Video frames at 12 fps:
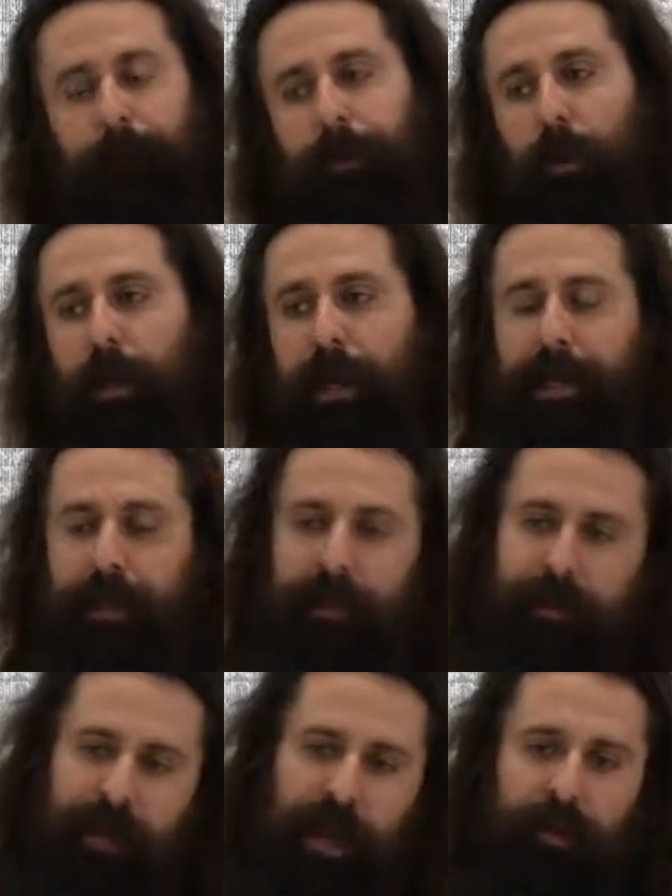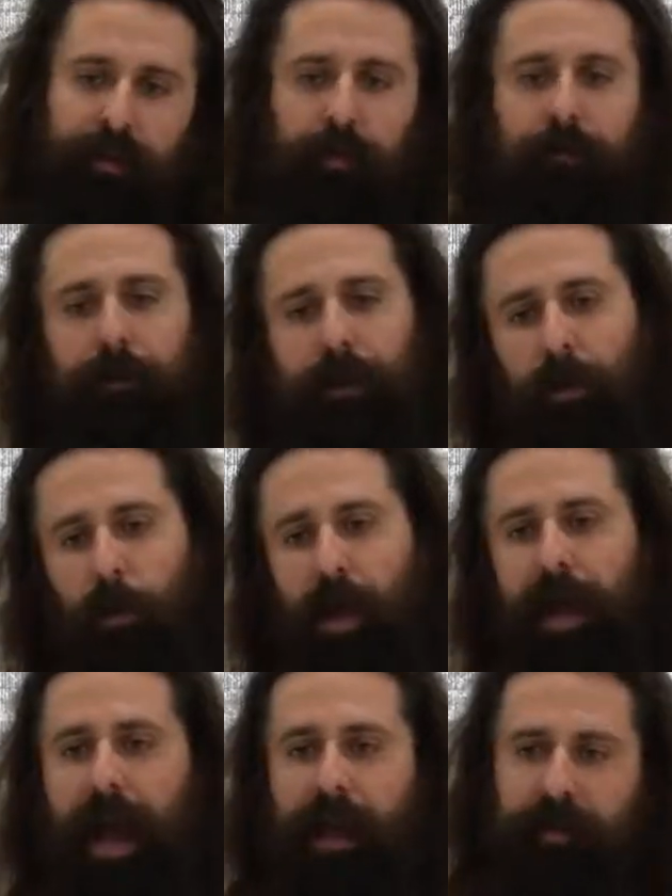the silencer in a
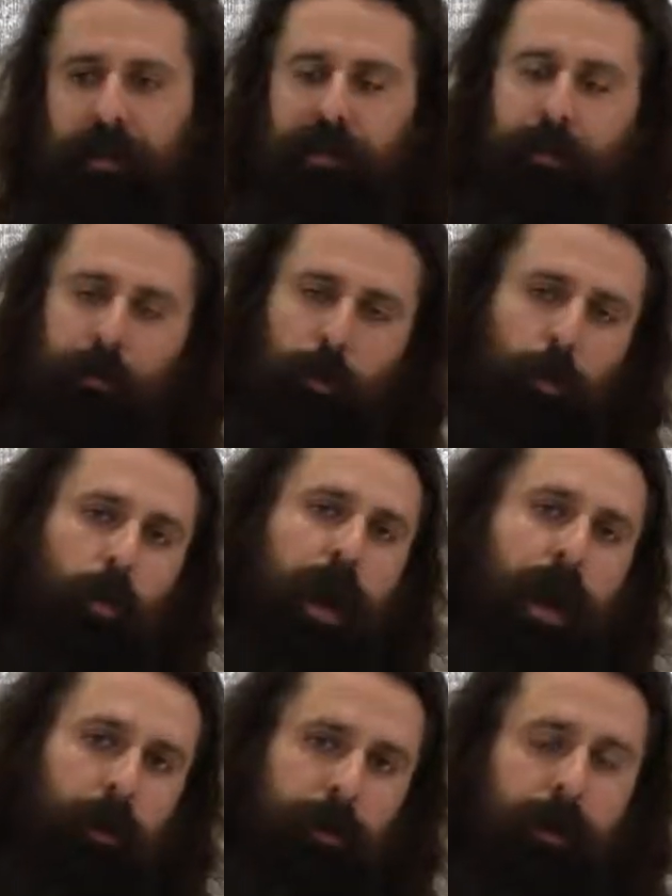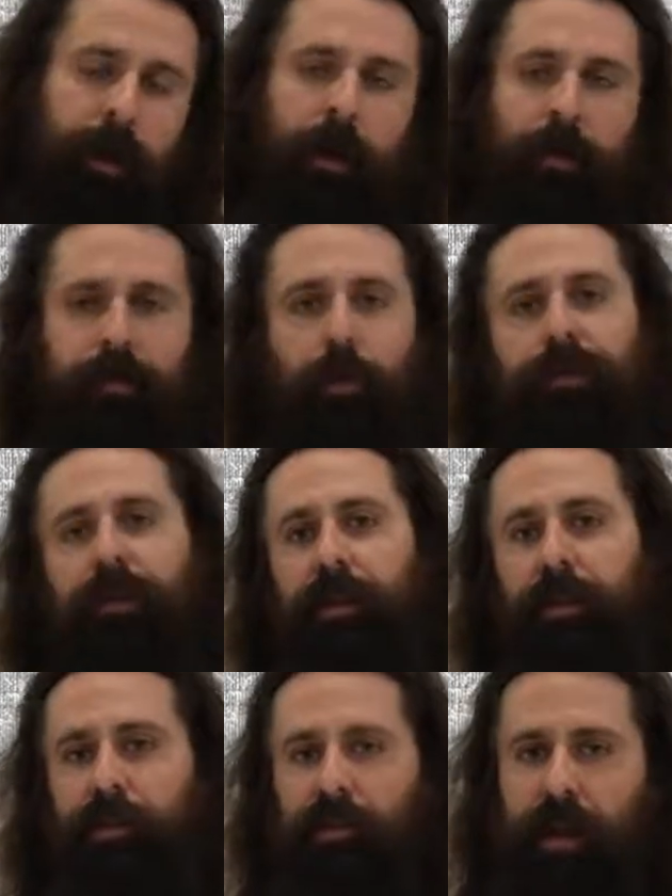way acts as a crown, so it's
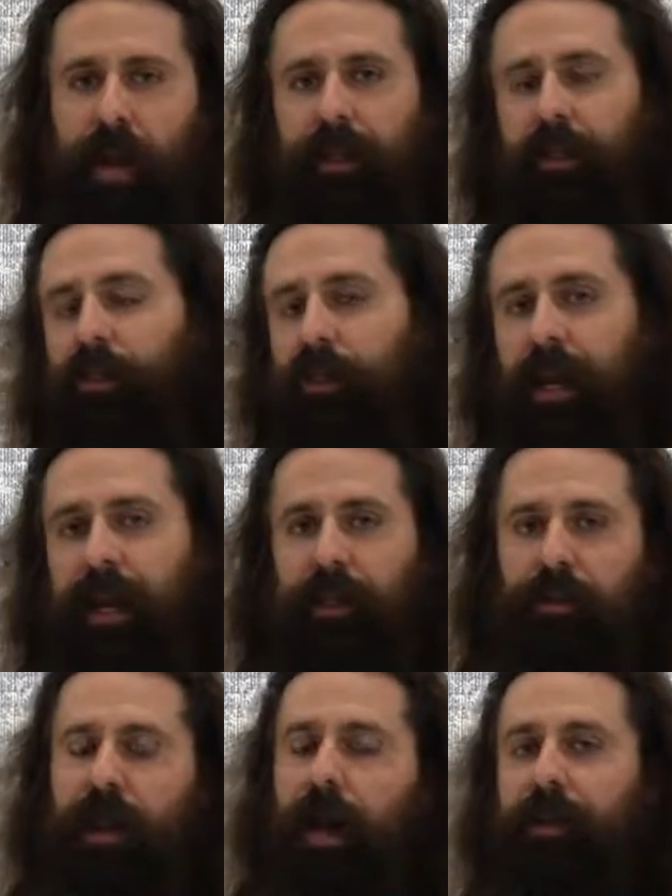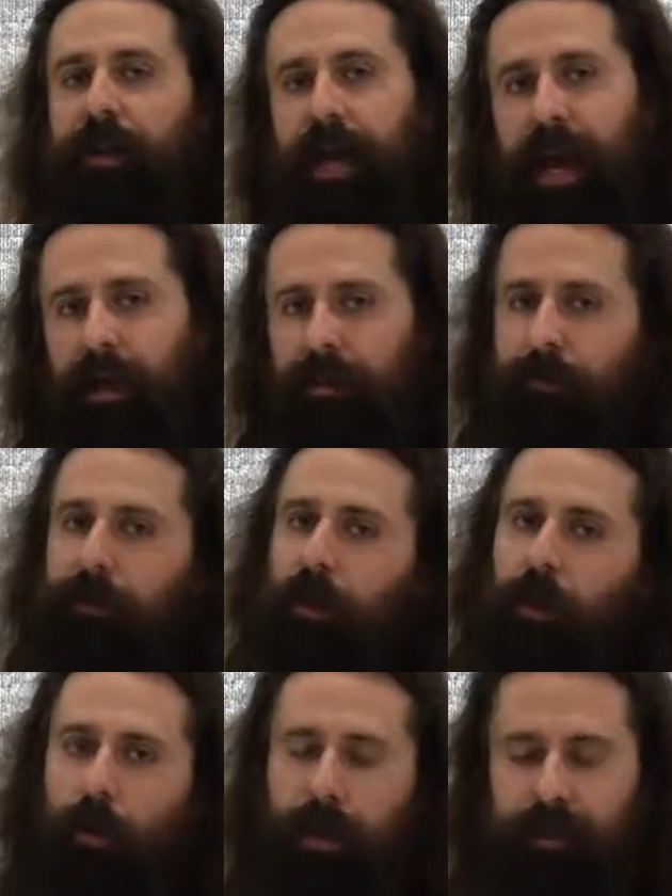going to slightly change how the gas
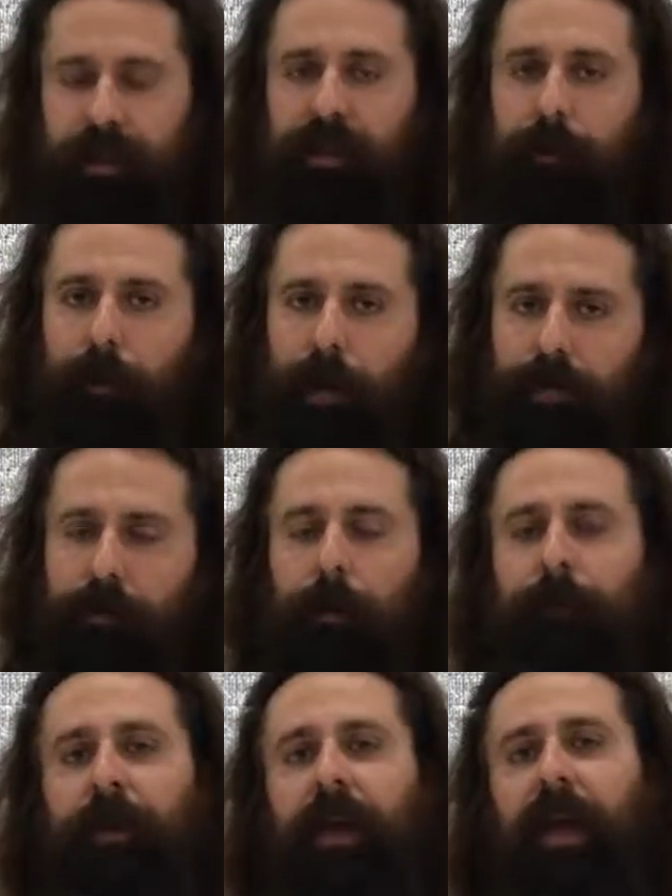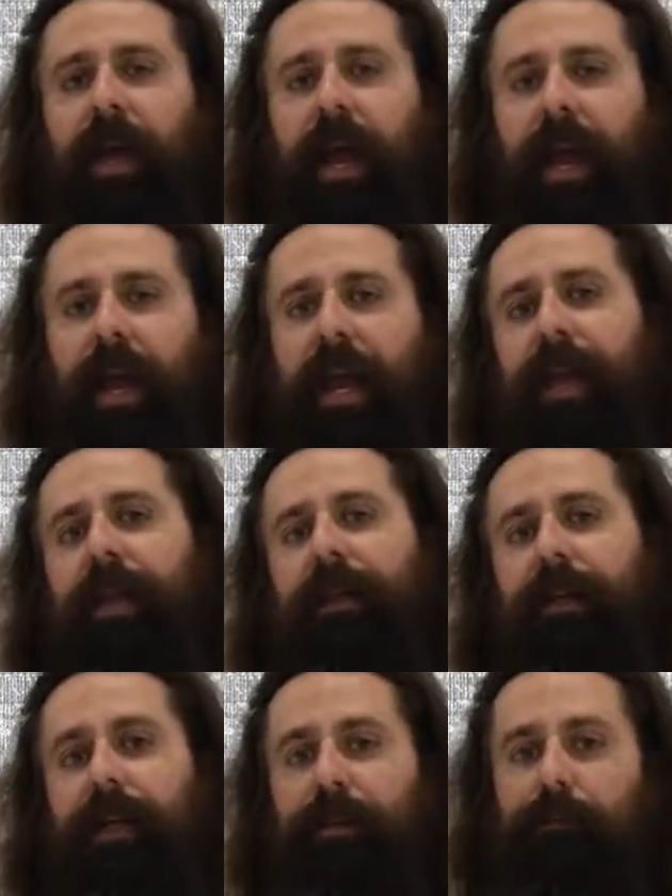flow is at the muzzle,
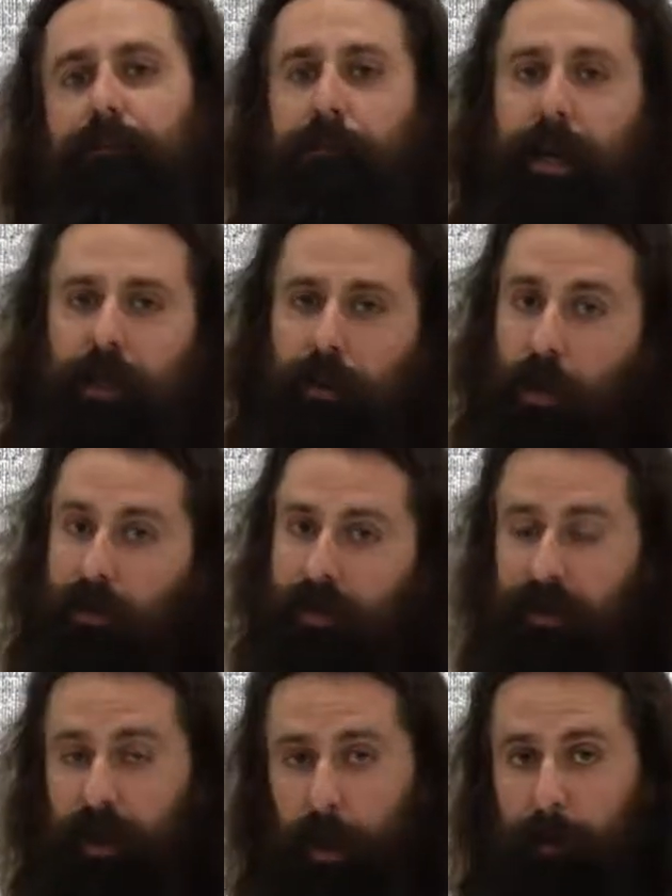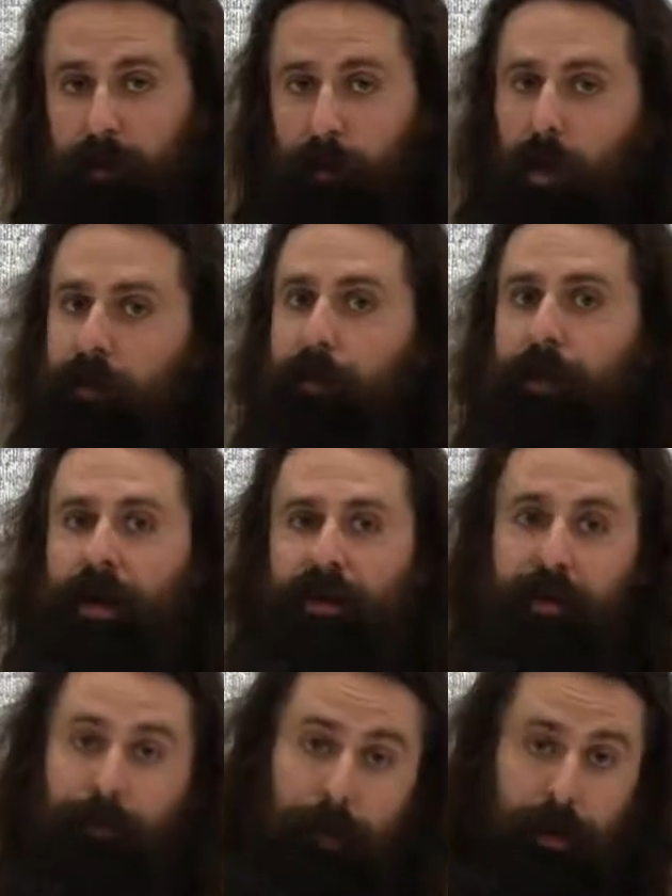and it may cause a little bit of point of impact
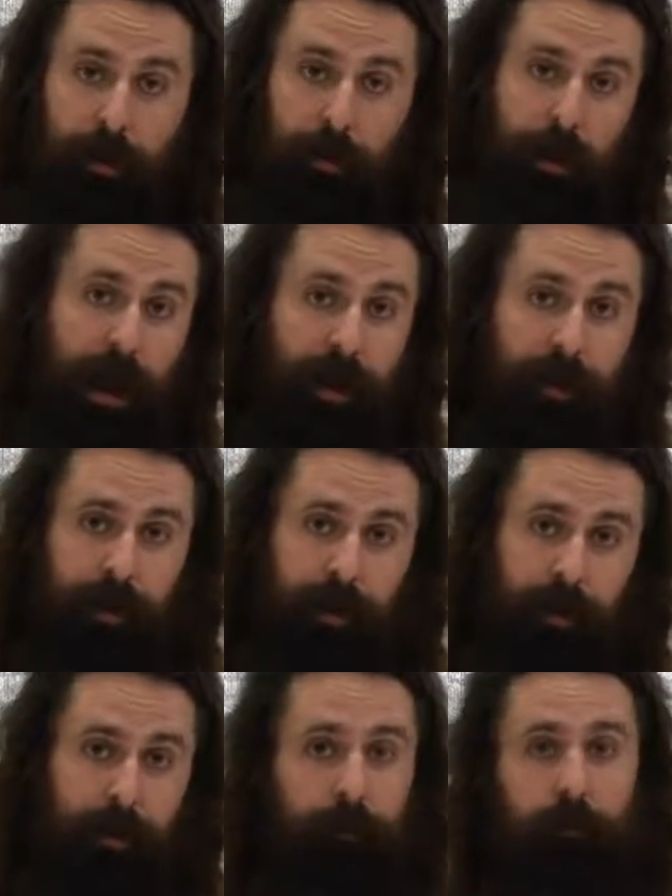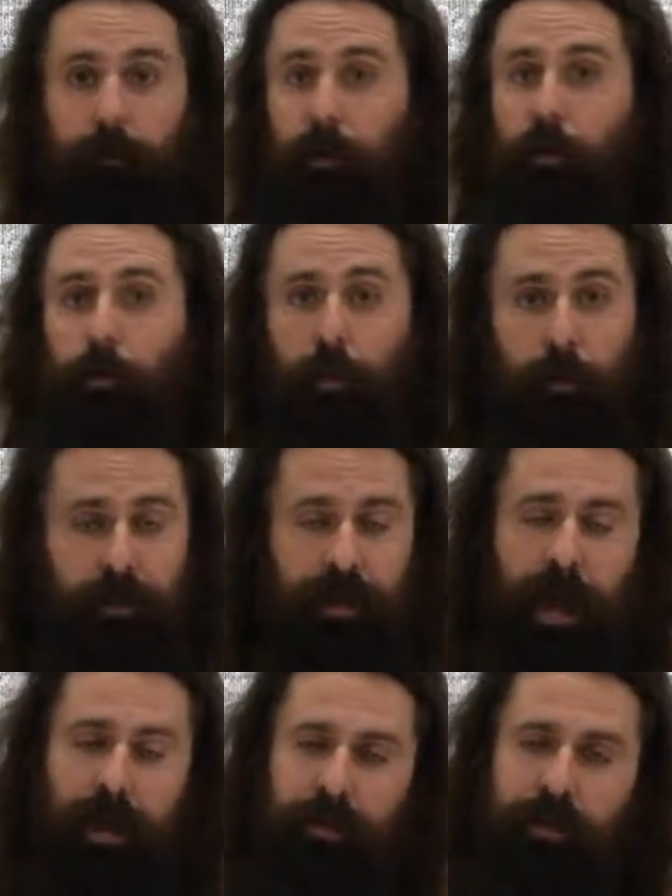shift, but your group
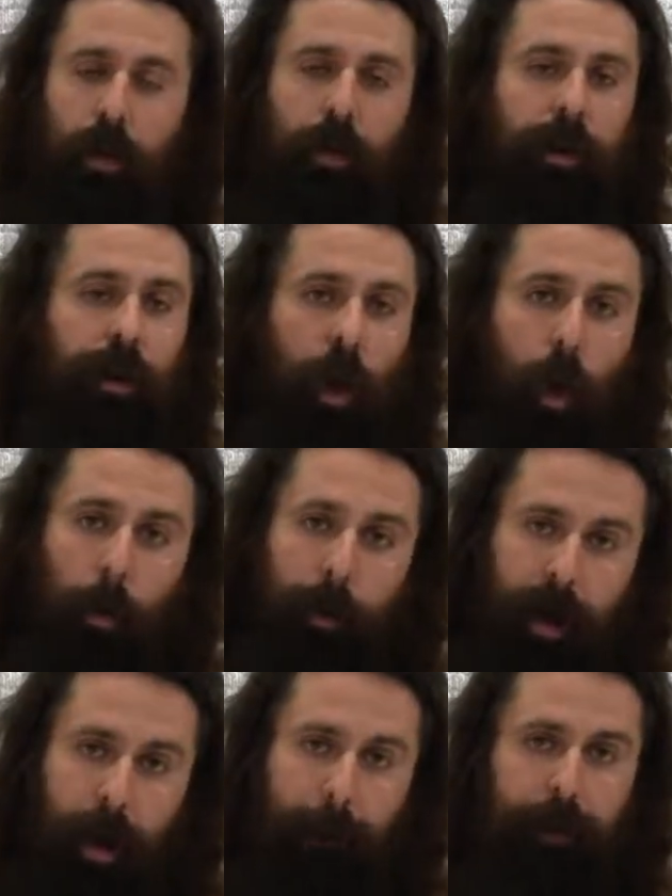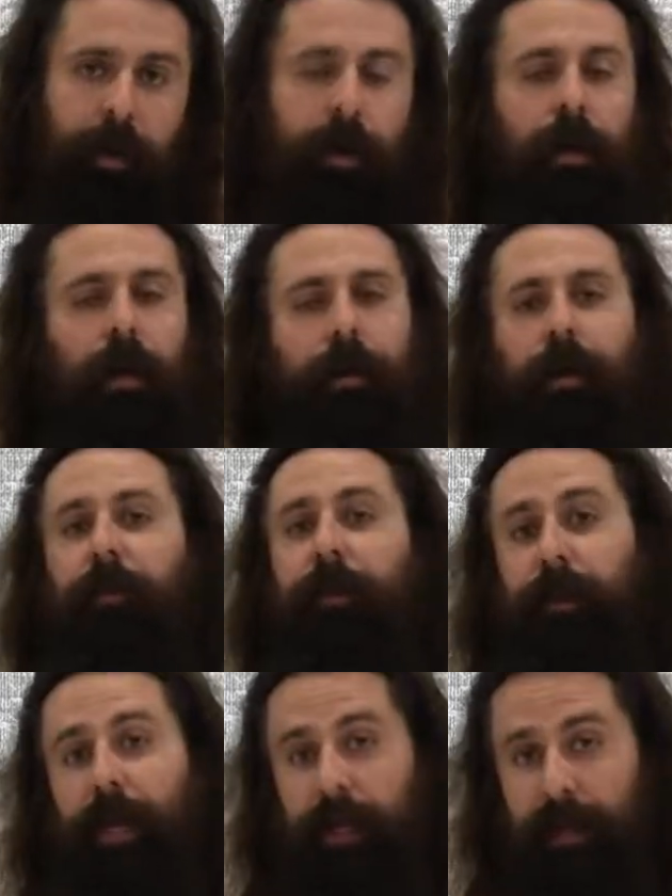sizes aren't going to open up,
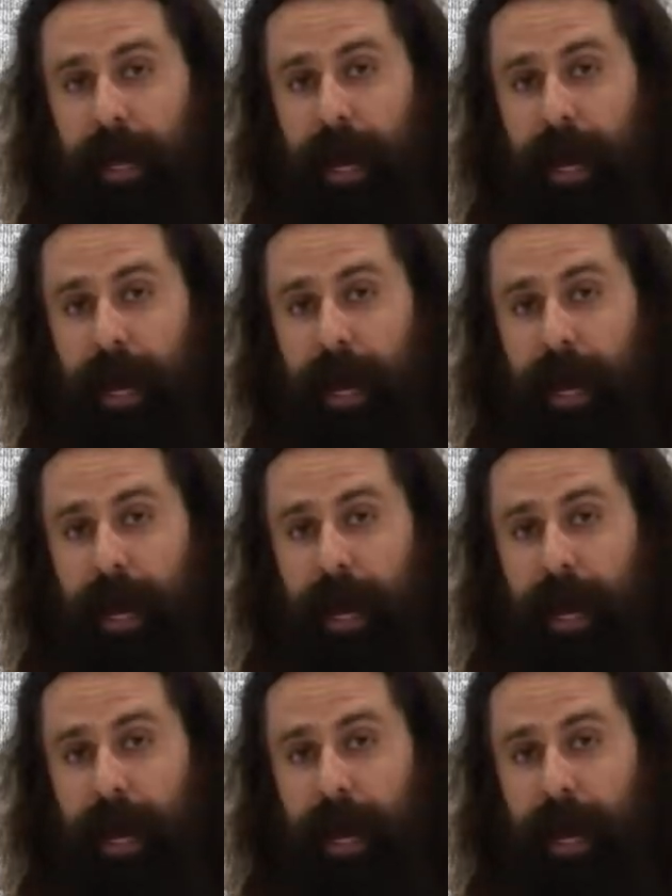nothing like